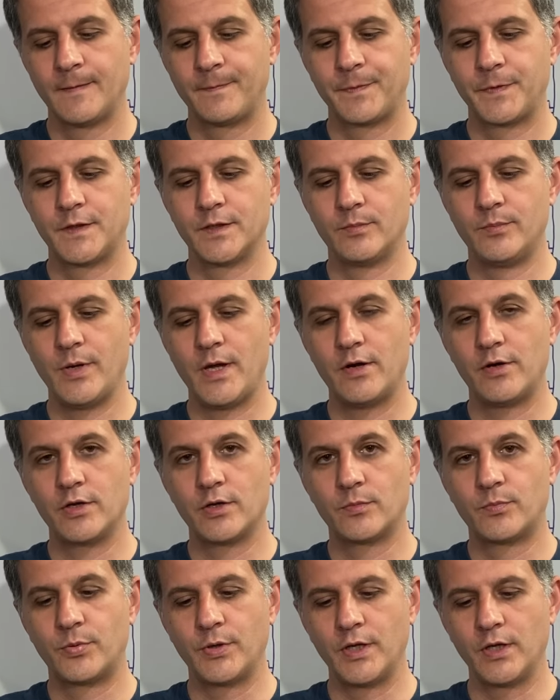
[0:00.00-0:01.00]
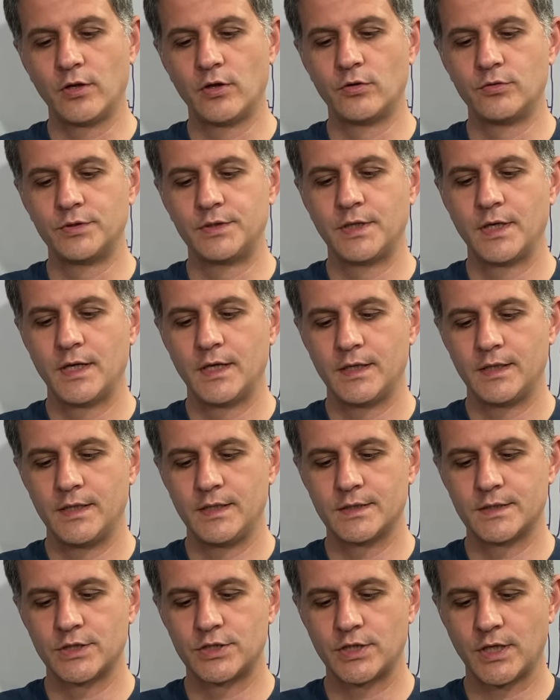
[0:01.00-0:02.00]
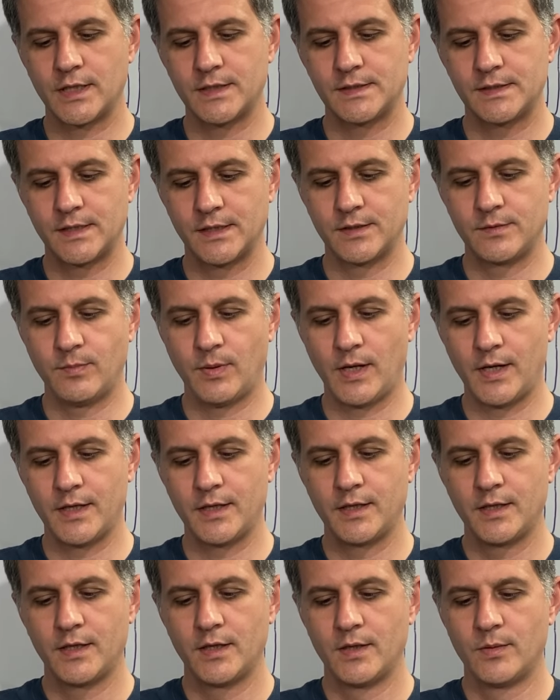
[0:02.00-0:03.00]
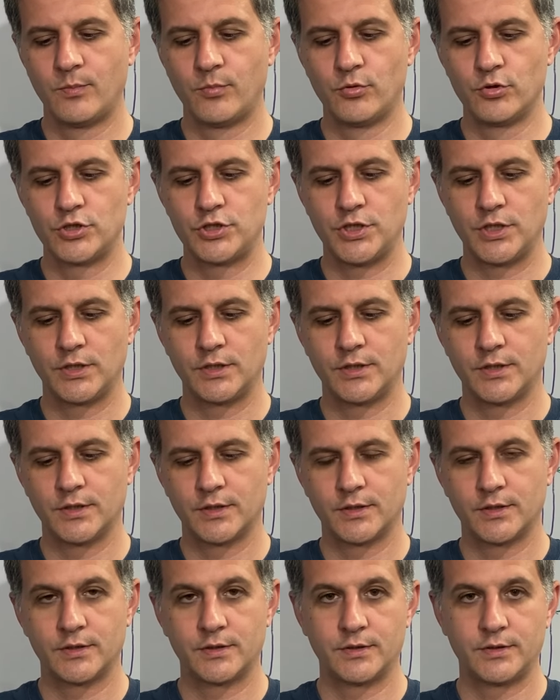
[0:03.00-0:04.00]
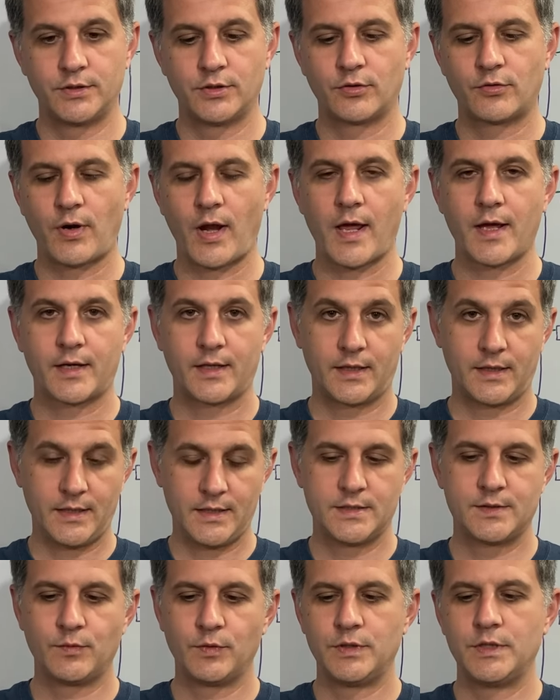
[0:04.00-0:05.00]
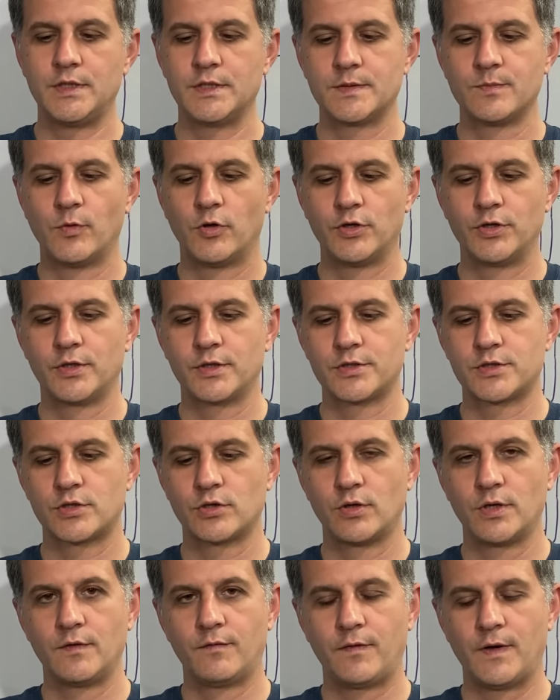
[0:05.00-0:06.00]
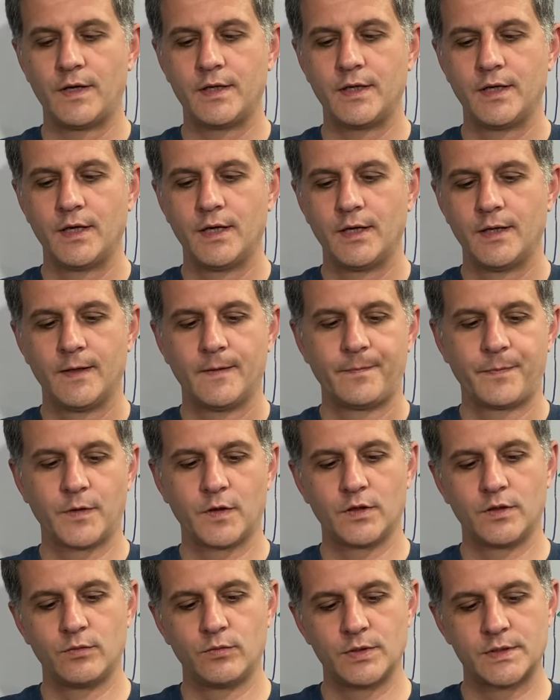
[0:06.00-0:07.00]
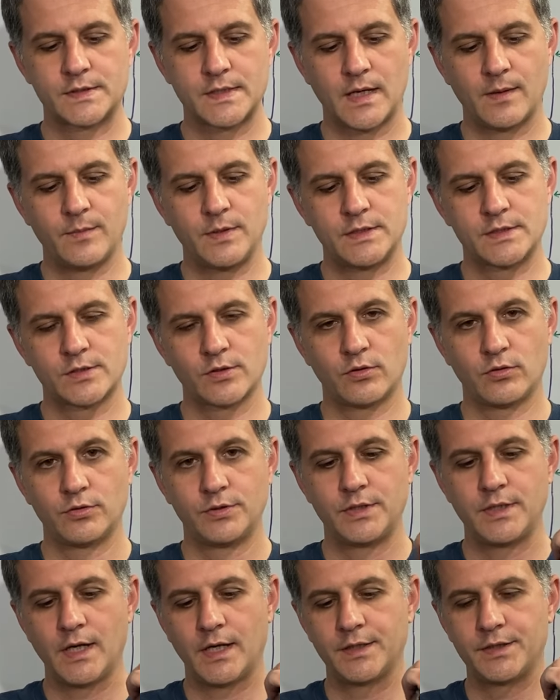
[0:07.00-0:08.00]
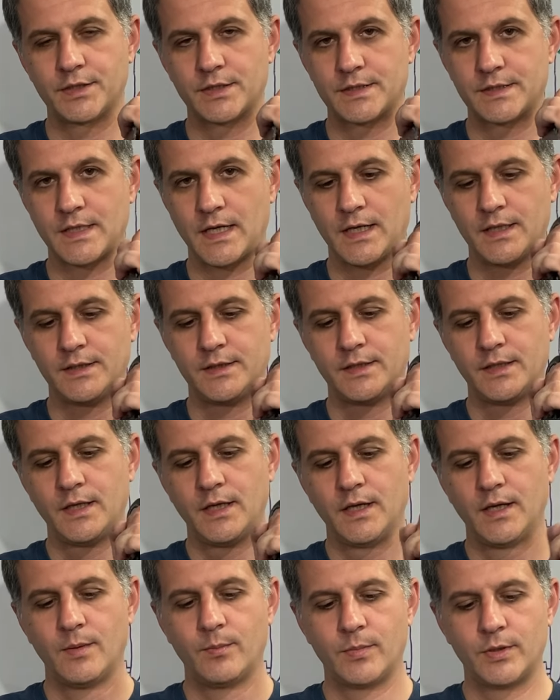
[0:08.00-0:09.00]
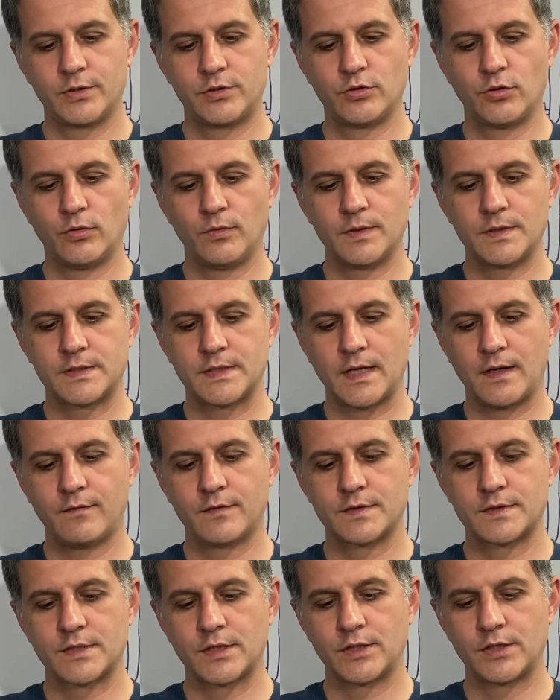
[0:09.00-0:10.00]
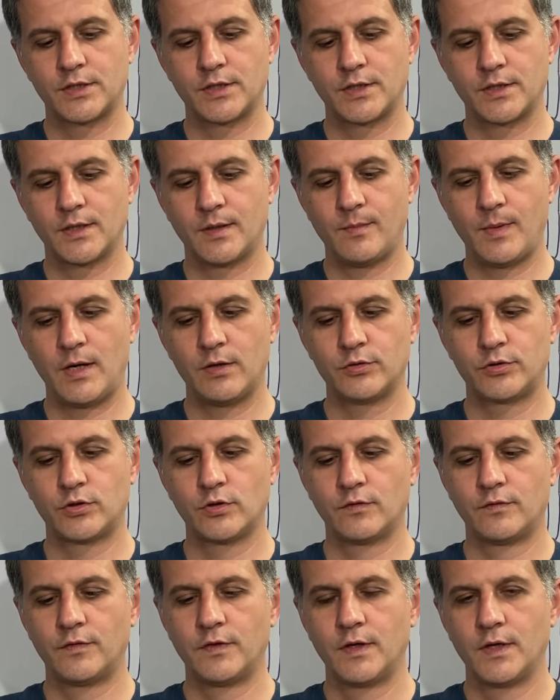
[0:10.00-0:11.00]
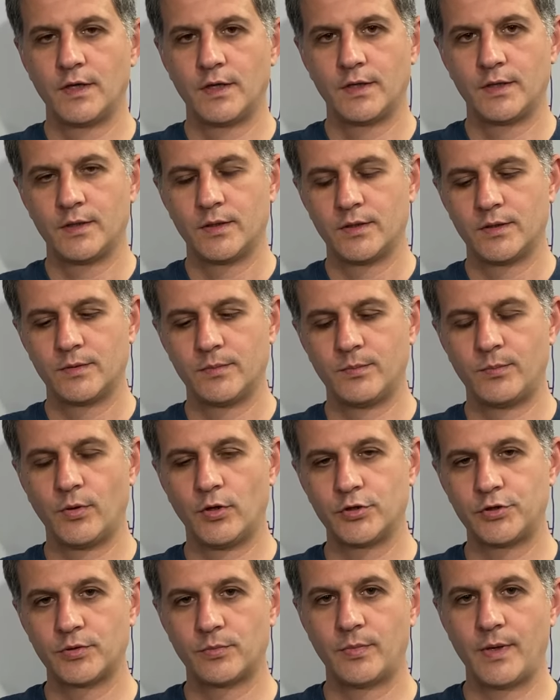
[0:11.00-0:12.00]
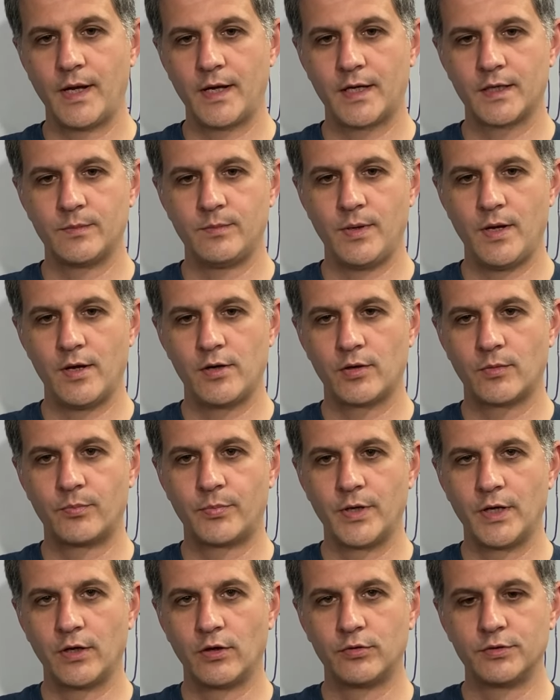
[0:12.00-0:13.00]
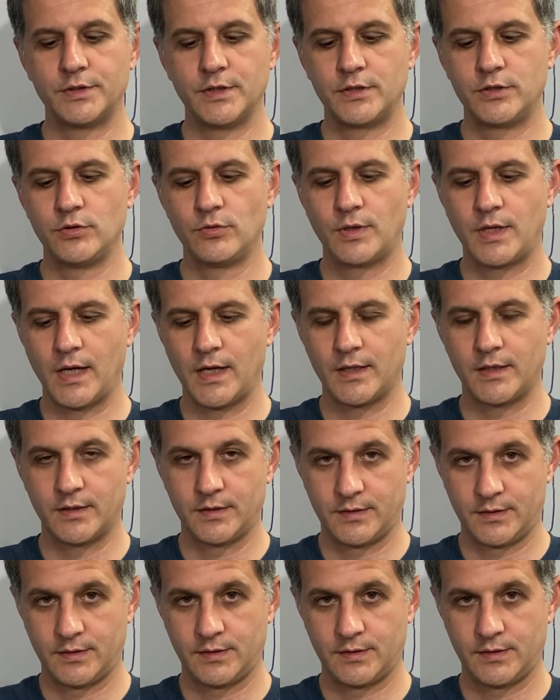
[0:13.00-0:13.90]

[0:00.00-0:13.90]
the bearing preload is adjusted by pushing the crank, at least with this model. So if with some it's on the other side, but you always have a certain amount of bottom bracket bearing preload that you can